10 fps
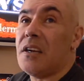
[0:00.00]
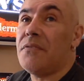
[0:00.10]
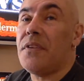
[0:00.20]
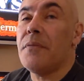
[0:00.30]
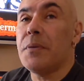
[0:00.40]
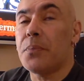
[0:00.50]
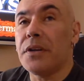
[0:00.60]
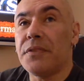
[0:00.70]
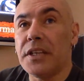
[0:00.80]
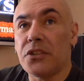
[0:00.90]
a very
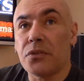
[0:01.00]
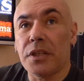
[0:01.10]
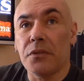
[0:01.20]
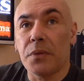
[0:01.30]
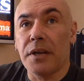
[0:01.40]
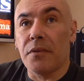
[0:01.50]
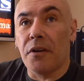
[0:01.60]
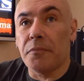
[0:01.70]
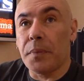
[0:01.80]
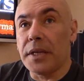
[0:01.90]
brief history of where
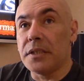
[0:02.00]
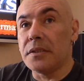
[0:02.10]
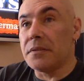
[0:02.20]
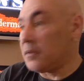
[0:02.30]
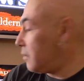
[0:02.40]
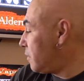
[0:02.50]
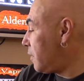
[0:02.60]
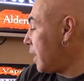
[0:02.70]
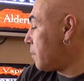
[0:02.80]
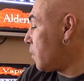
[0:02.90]
I've been
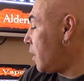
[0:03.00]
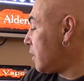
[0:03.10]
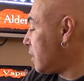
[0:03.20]
vape-wise.